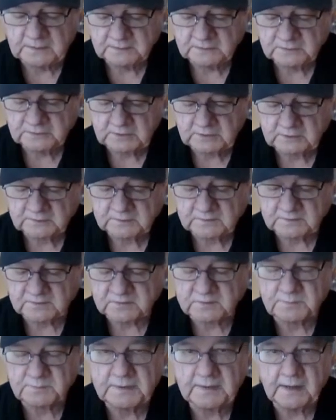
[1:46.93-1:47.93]
shares the
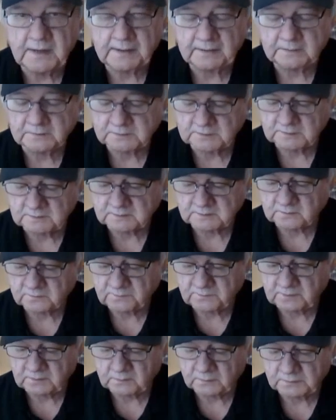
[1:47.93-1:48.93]
speed honors in this
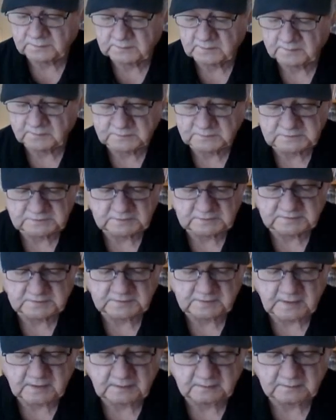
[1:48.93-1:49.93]
field with number 6,
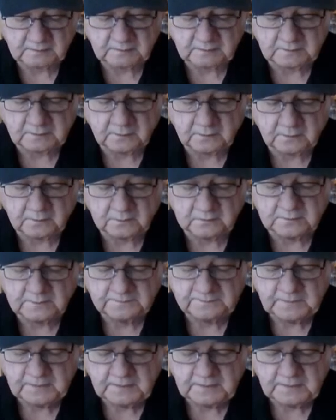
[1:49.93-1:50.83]
Inherit the Gold,